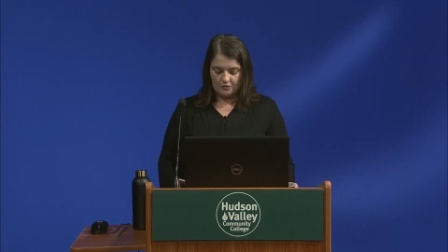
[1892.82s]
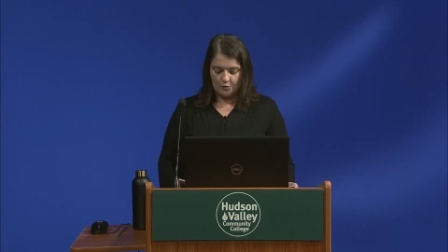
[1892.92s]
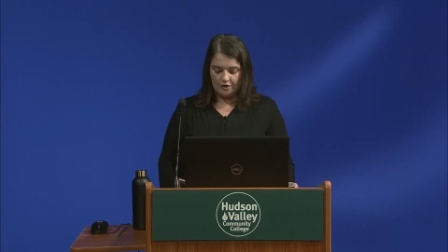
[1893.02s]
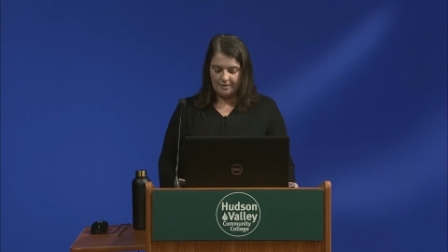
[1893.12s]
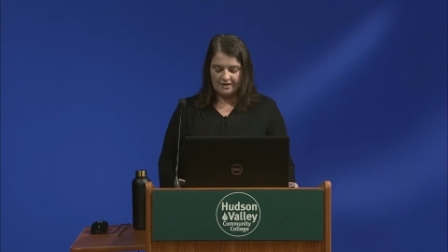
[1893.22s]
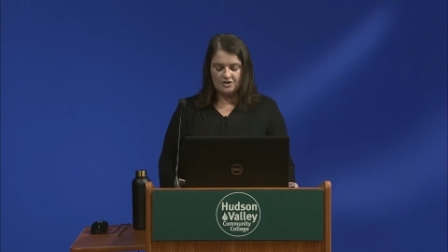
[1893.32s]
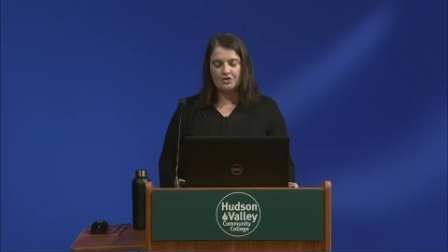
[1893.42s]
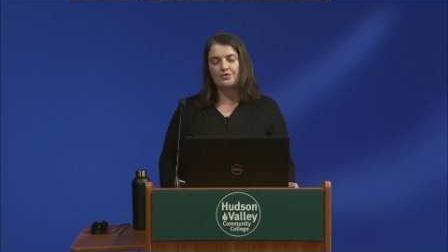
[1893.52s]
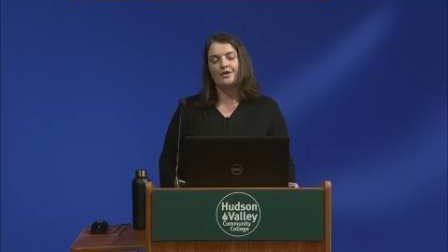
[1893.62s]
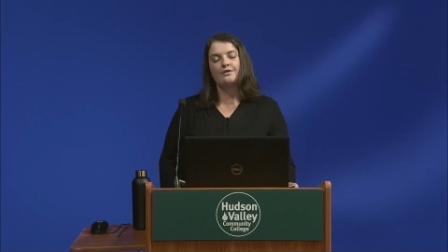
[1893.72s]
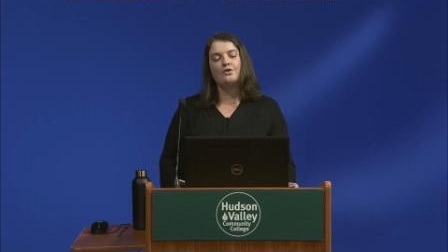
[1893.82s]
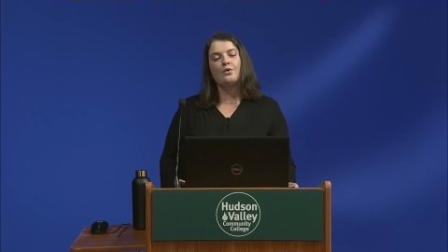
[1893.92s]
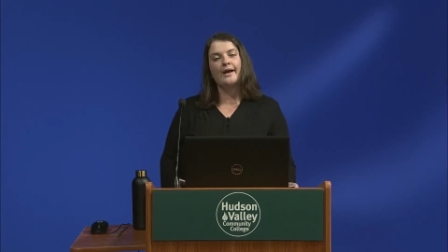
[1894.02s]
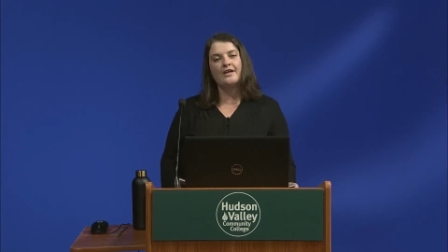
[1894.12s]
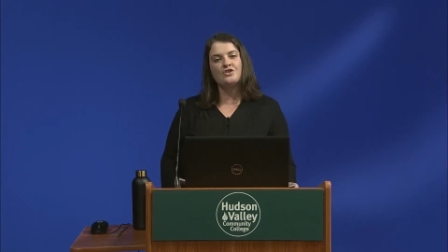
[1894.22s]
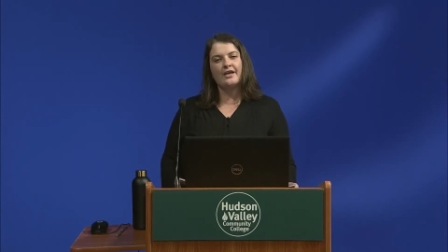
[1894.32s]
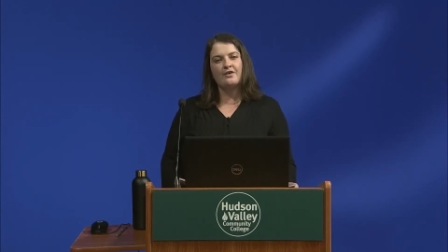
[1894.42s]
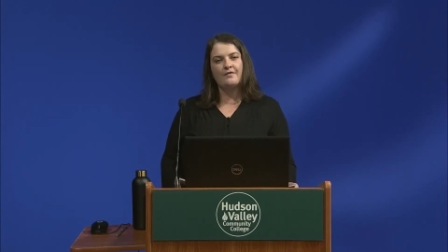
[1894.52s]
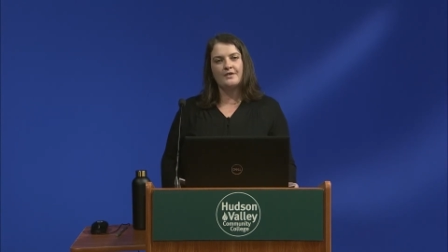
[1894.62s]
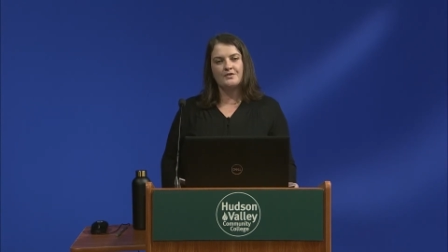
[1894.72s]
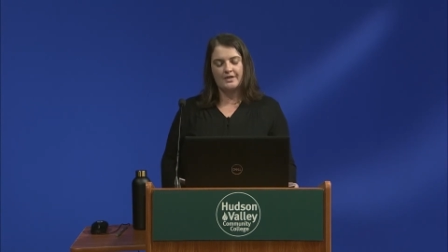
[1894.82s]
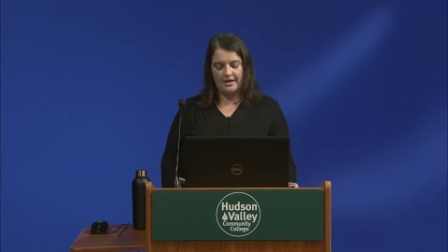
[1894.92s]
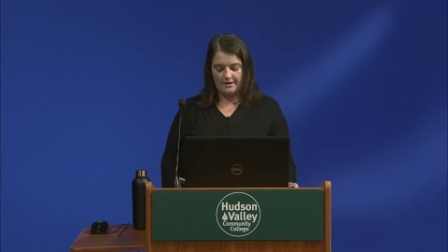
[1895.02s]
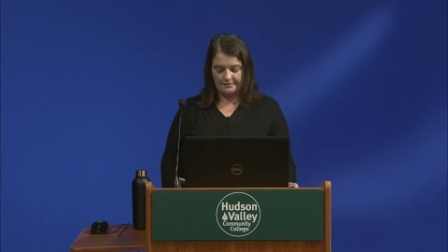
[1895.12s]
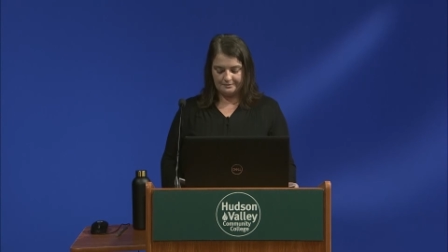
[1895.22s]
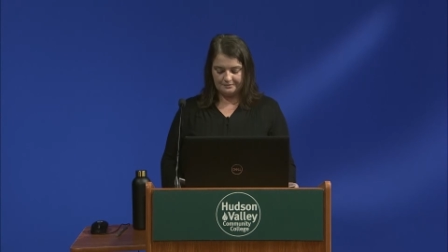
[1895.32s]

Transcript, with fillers: What about the children who are aging out of foster care?